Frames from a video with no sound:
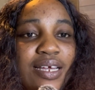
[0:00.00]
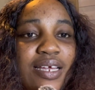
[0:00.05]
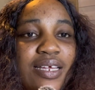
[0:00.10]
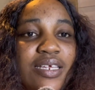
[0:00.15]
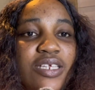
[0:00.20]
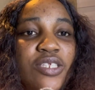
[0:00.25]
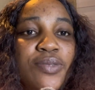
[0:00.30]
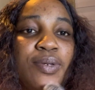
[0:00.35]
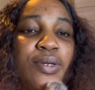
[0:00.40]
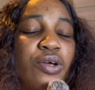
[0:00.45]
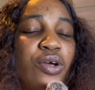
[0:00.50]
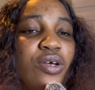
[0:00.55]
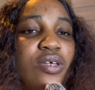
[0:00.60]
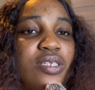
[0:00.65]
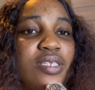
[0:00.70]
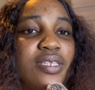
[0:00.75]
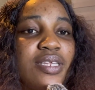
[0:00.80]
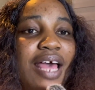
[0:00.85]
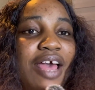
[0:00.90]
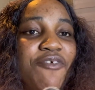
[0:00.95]
It's
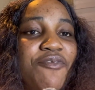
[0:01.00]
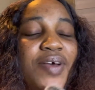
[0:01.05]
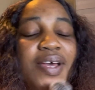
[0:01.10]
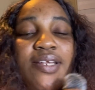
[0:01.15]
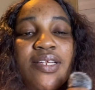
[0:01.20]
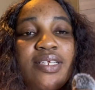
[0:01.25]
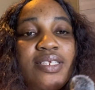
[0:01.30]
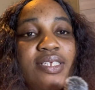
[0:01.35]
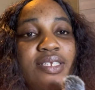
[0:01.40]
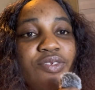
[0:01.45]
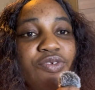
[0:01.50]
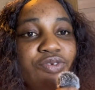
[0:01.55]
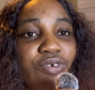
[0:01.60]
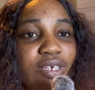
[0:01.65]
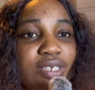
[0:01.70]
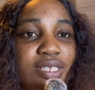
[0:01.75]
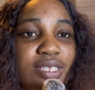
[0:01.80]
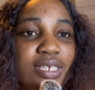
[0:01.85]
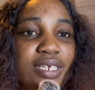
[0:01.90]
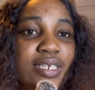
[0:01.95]
because I found it
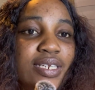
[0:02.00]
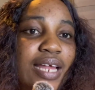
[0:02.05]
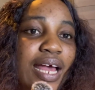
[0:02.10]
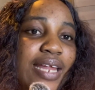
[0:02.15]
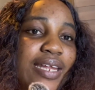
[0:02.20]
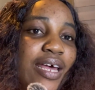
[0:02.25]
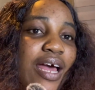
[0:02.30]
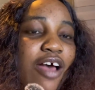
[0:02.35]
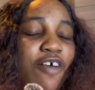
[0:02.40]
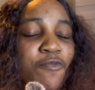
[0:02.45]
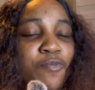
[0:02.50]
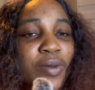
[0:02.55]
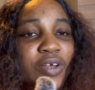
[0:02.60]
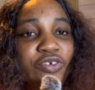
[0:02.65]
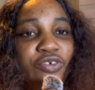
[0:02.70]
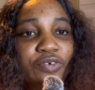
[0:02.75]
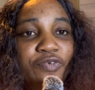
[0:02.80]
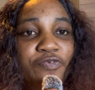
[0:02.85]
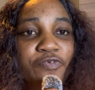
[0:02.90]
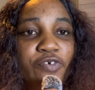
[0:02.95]
interesting and I have
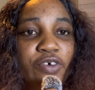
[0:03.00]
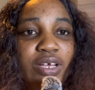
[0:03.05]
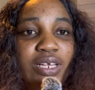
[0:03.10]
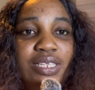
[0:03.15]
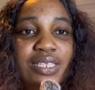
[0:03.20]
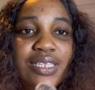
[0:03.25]
passion for it.